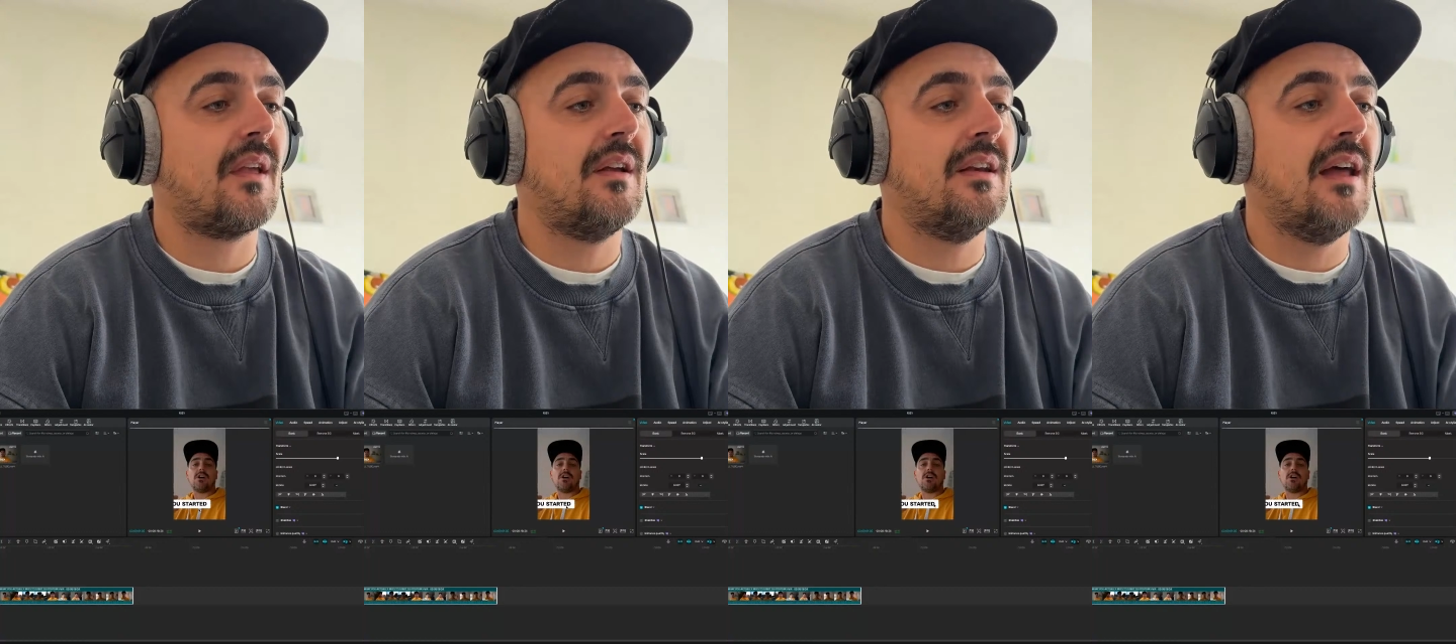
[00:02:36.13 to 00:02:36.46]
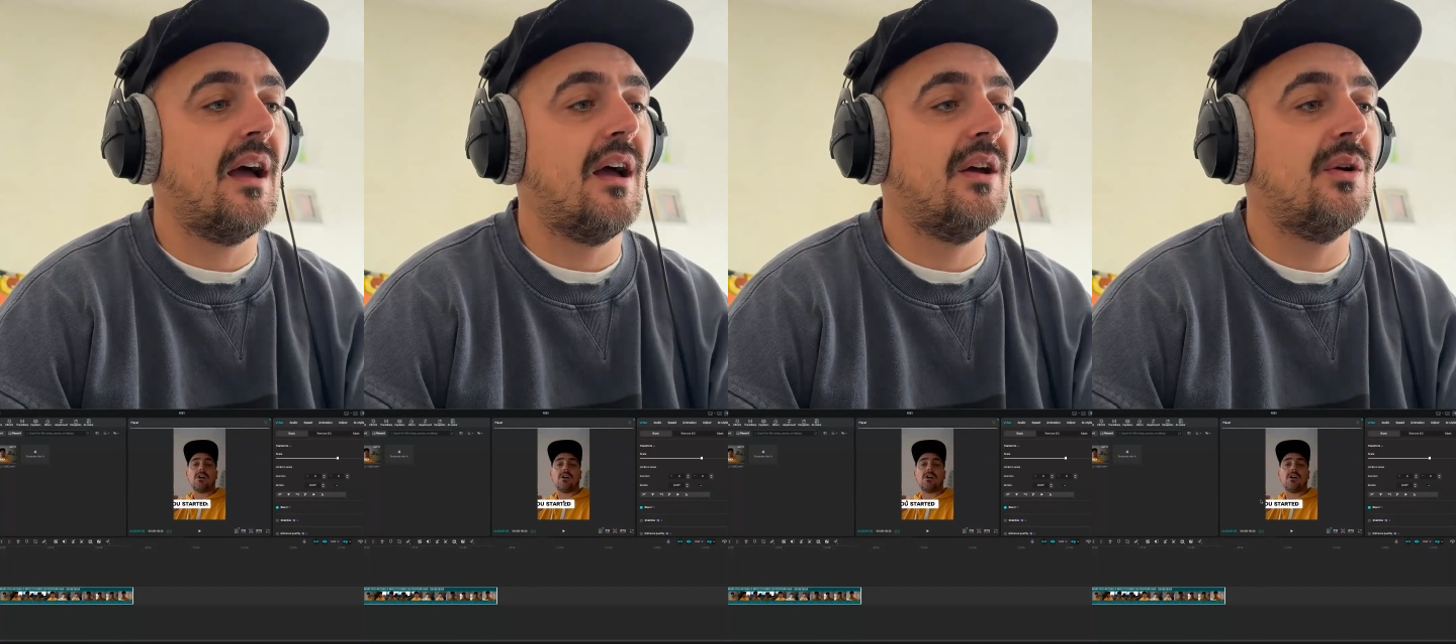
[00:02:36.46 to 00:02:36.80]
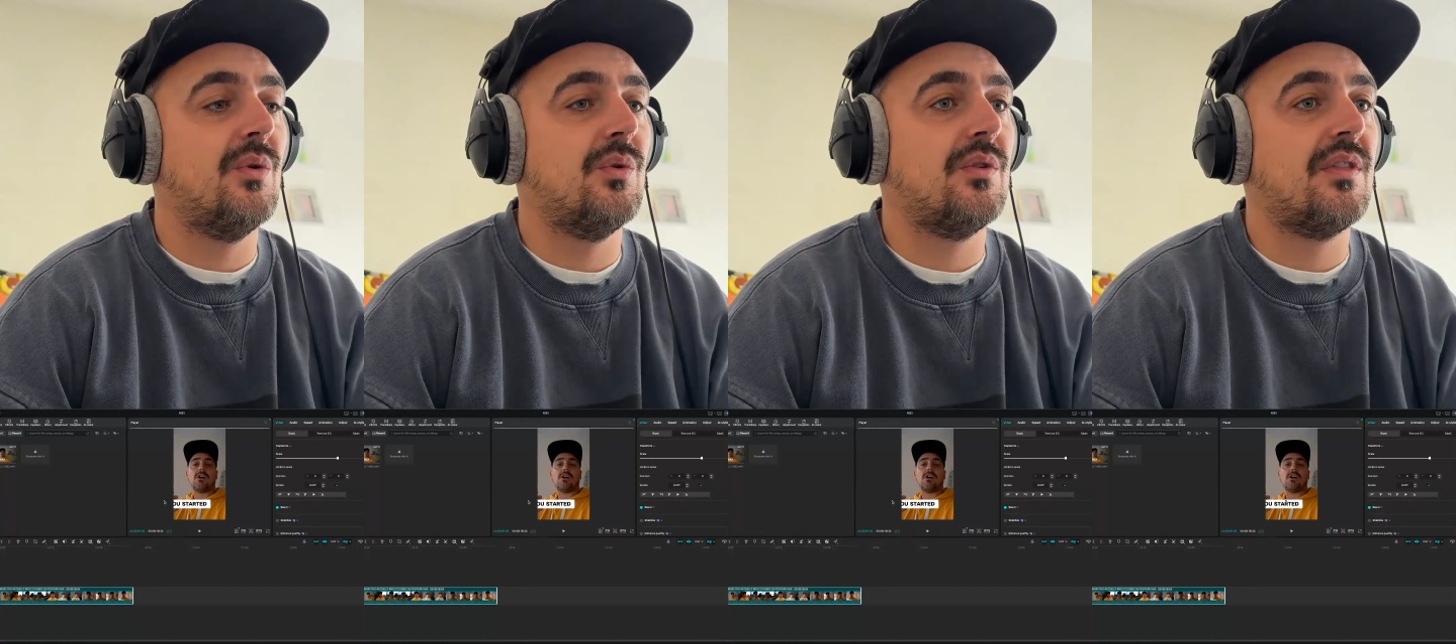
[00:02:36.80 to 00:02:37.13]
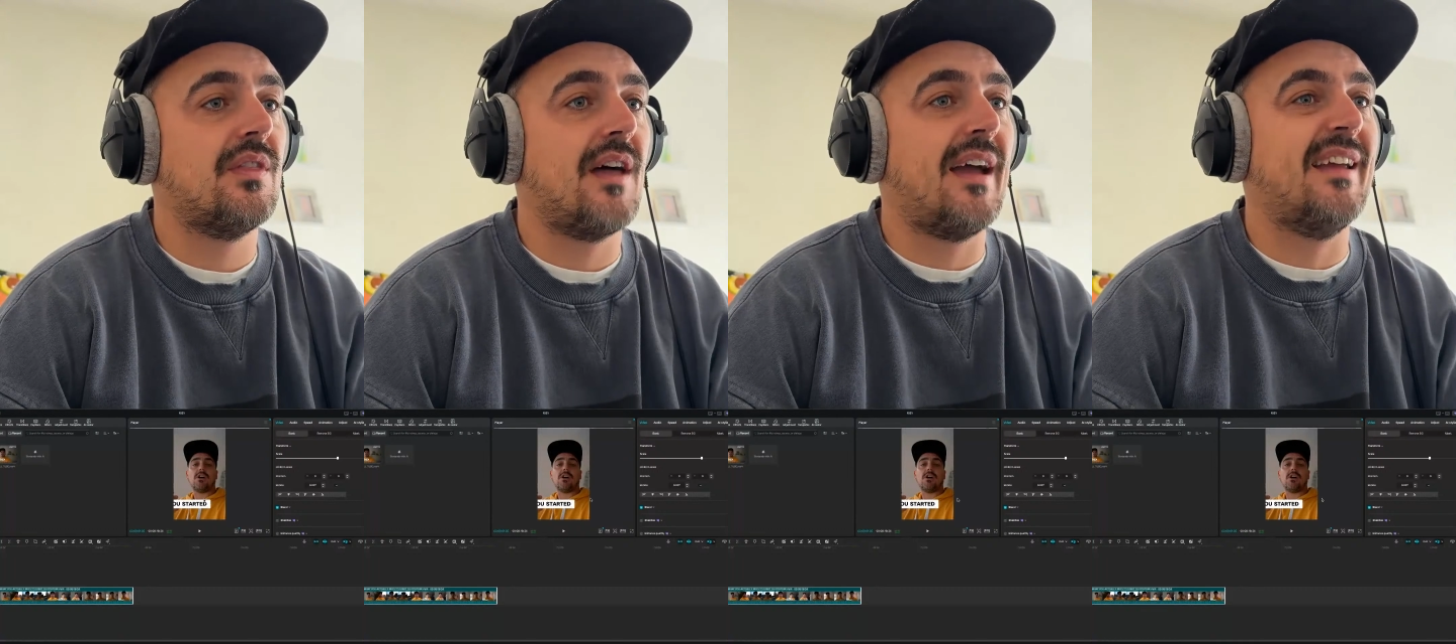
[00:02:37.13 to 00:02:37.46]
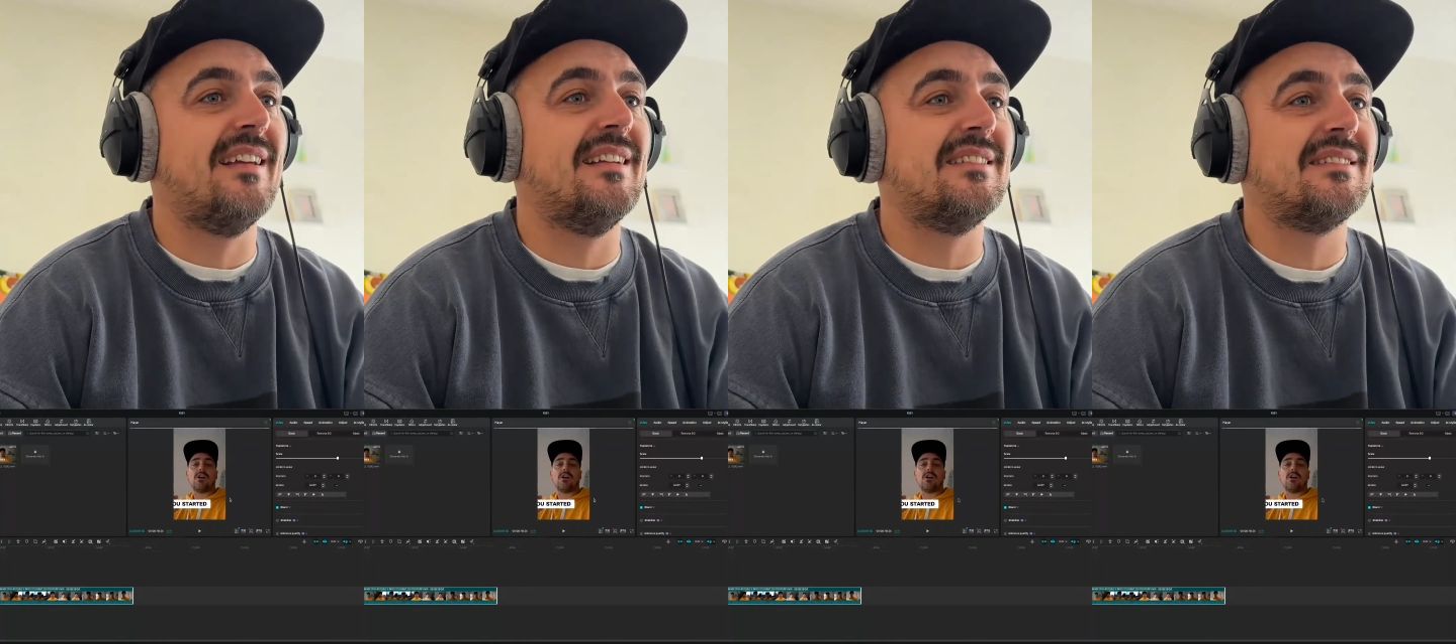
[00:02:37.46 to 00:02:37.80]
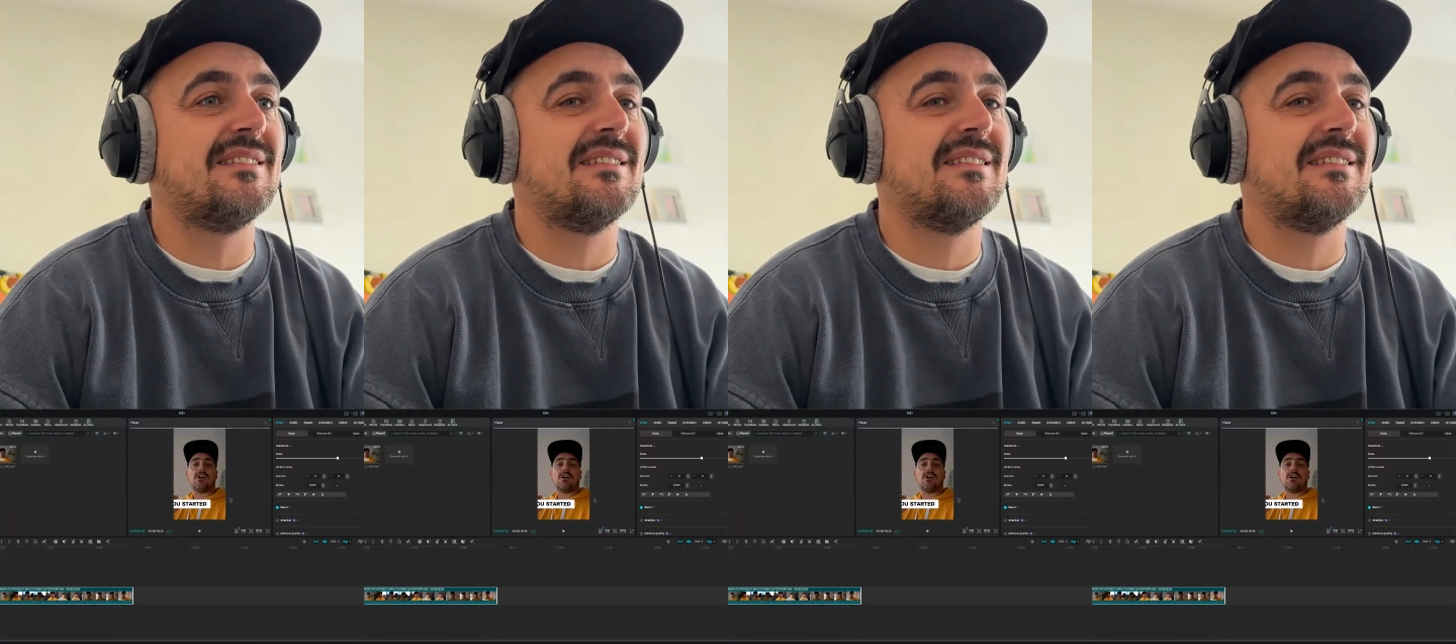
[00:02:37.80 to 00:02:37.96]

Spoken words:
Now, that is